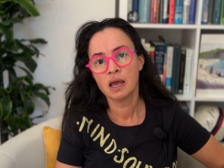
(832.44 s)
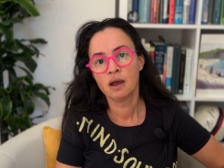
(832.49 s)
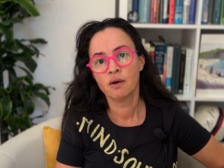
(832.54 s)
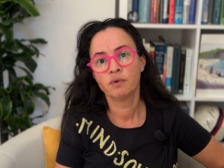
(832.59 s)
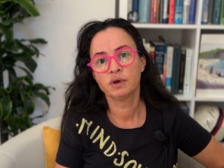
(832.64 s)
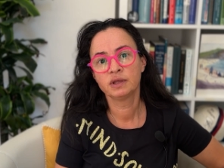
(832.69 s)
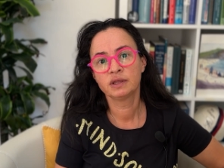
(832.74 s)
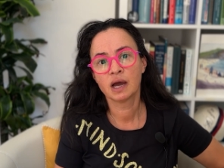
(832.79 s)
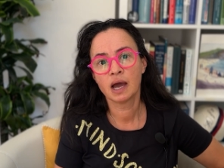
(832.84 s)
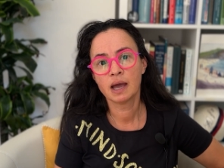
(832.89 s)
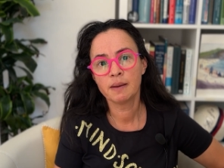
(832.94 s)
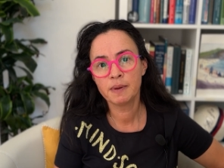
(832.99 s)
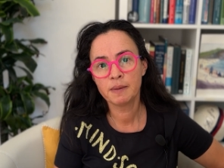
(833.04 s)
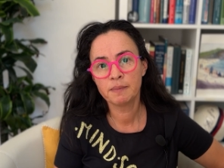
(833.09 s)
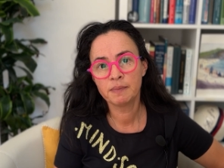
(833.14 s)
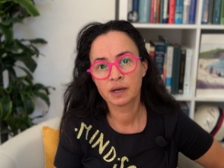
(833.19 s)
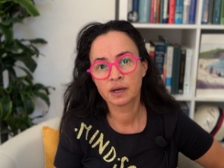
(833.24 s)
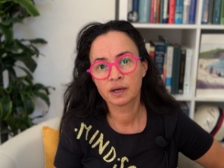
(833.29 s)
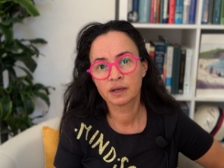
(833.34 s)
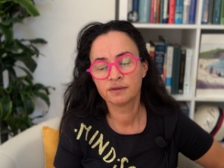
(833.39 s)
With
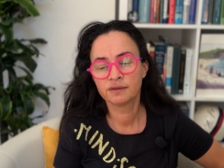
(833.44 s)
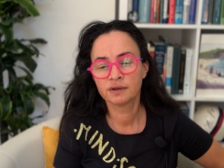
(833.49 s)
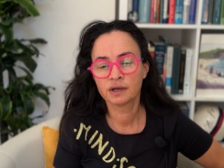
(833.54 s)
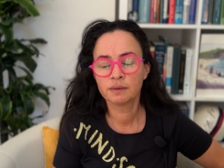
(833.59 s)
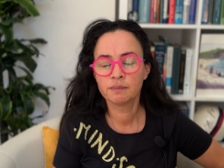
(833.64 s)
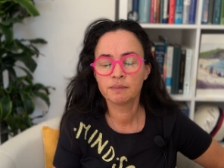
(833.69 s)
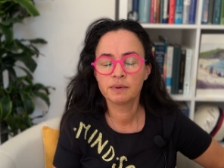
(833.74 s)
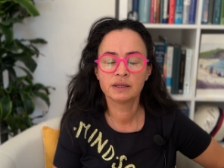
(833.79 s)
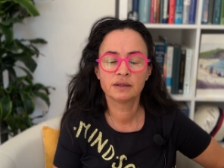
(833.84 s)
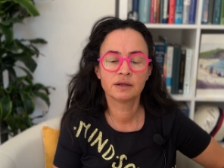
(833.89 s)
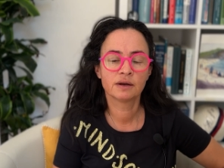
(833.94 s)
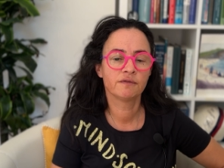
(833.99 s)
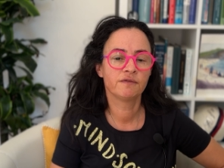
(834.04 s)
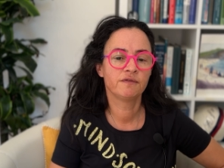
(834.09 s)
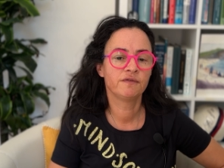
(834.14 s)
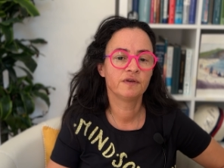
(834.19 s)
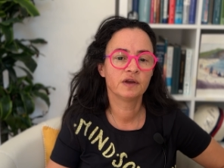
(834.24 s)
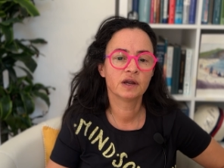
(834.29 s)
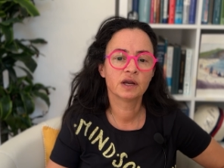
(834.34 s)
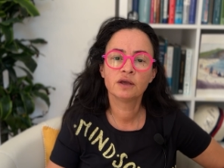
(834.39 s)
hyperbaric therapy, there are
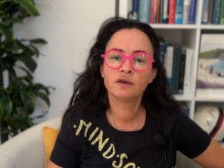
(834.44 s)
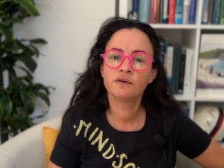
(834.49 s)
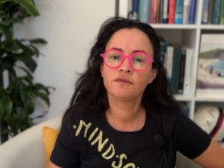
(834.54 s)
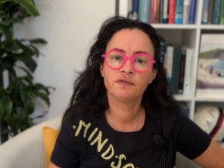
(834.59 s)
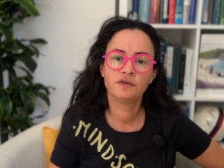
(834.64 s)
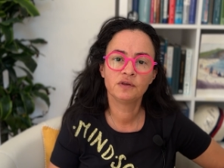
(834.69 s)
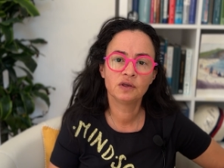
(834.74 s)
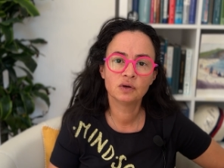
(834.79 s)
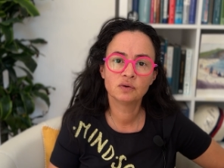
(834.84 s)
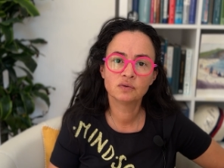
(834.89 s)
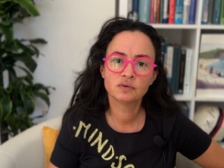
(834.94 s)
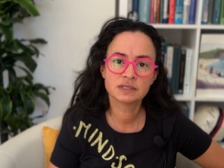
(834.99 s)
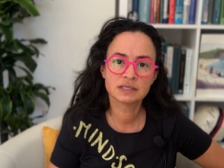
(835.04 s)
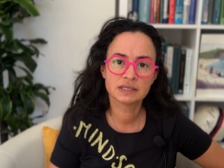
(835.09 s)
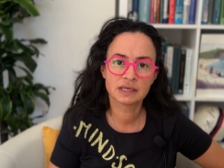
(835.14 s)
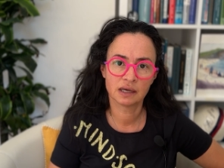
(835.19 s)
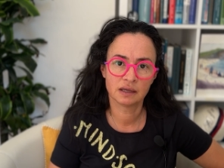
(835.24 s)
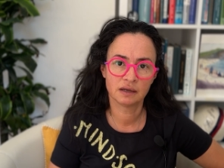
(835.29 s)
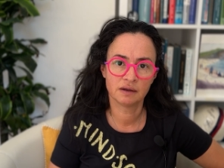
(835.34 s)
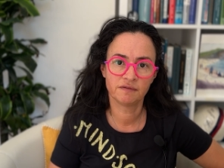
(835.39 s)
very few
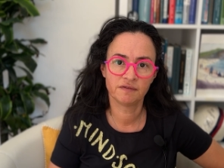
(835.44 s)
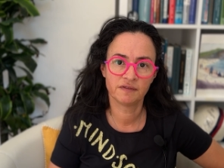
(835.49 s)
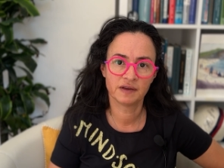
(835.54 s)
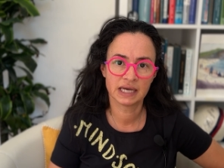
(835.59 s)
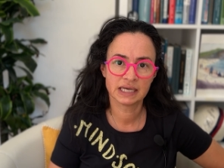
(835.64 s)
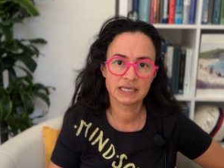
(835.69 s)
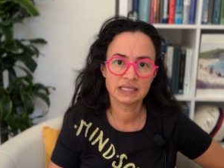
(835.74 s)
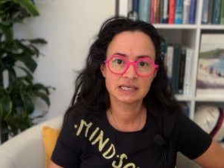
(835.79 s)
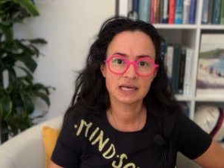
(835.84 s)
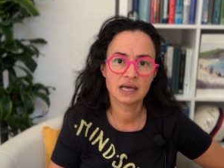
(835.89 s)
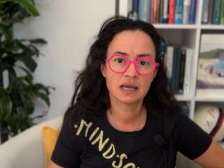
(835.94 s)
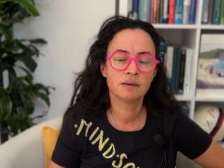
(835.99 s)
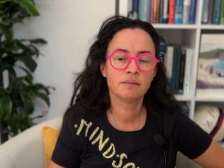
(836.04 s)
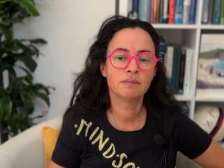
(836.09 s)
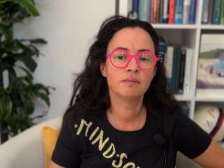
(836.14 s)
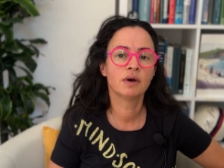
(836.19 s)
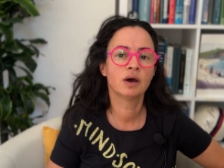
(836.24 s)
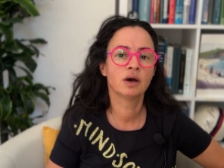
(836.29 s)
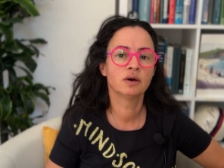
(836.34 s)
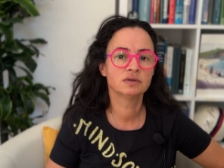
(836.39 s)
side effects
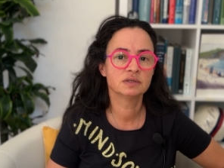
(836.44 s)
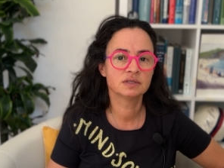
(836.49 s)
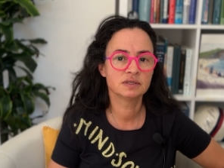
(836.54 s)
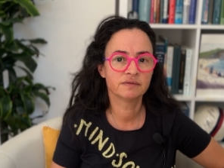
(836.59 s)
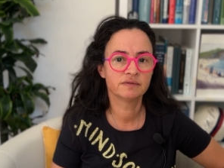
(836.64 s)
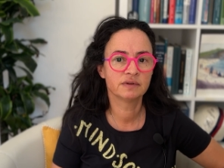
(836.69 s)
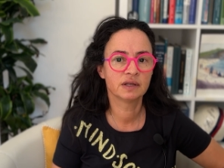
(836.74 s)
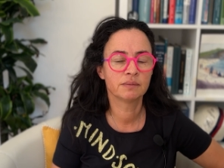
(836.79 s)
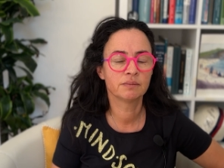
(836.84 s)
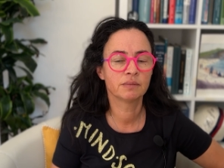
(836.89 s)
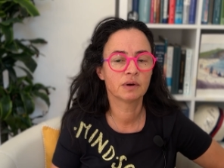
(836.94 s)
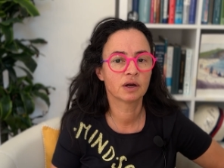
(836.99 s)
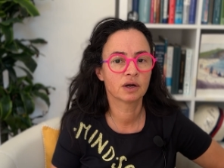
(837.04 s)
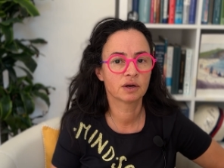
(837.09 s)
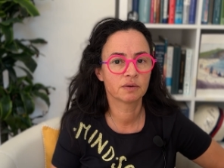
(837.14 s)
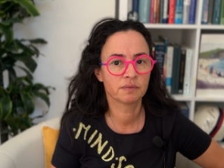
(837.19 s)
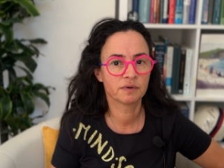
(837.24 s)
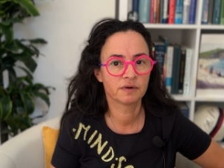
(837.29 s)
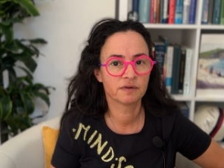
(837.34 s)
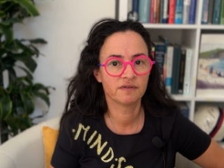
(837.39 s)
and most of them
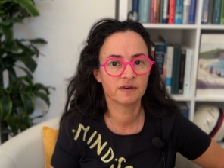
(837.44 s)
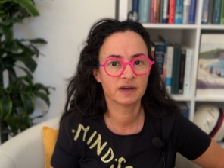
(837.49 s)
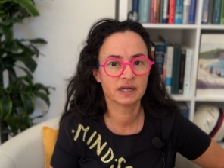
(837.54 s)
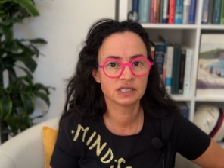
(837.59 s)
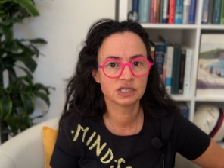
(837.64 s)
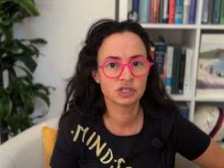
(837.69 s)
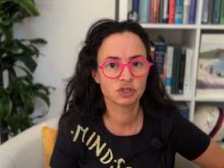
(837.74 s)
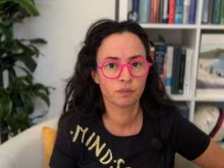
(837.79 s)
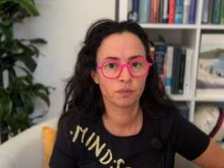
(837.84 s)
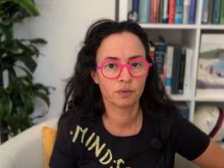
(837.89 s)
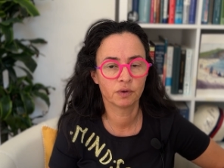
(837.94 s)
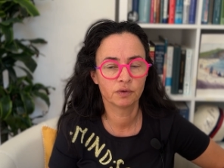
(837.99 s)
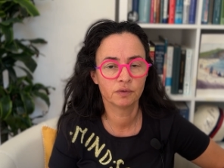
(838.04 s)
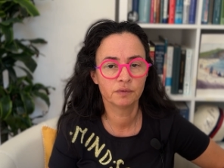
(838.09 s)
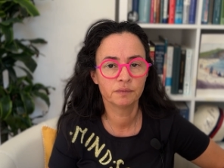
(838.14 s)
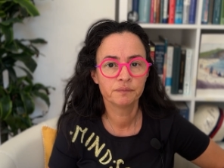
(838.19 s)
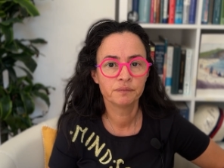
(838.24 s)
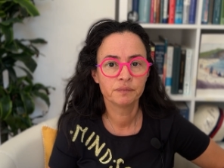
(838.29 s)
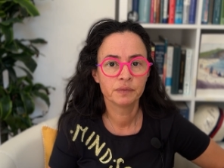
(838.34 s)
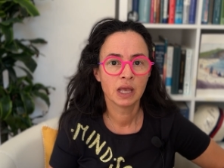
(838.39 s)
are
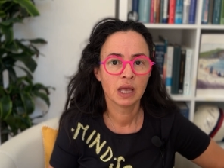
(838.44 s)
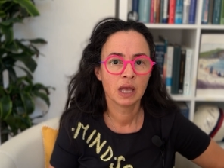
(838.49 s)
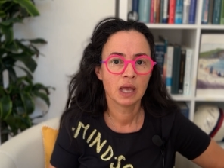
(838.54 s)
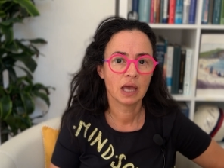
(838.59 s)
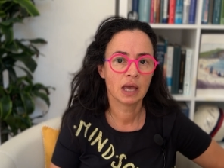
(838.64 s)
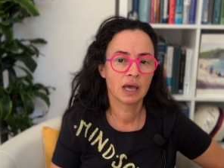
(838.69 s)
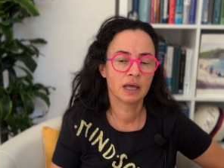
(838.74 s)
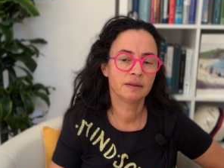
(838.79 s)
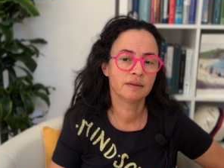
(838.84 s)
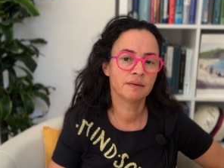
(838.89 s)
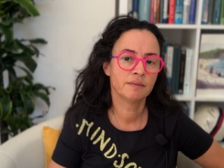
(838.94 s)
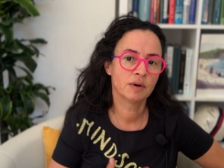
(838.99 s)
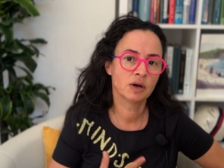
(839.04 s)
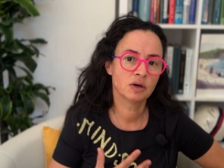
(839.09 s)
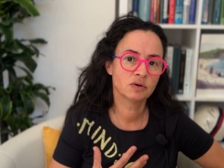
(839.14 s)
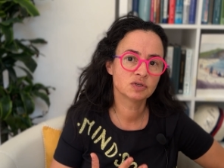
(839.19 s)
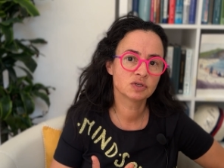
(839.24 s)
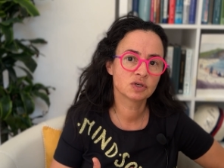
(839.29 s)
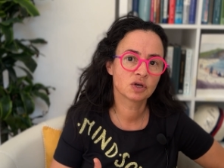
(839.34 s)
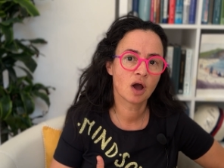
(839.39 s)
preventable. And the
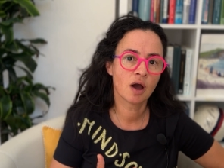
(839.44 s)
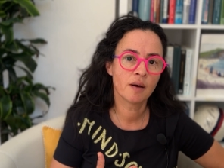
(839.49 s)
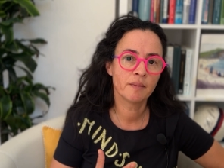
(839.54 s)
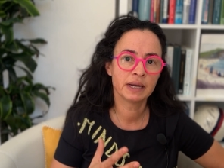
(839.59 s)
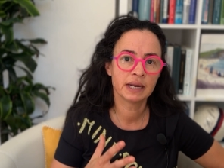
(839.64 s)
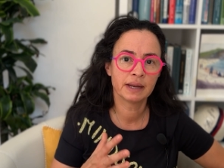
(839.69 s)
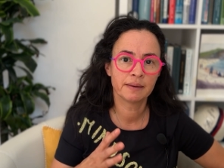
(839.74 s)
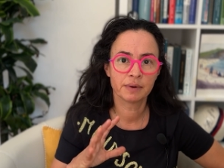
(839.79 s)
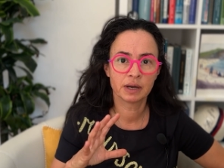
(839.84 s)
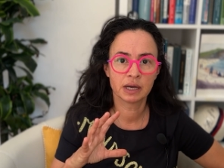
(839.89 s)
most common I'm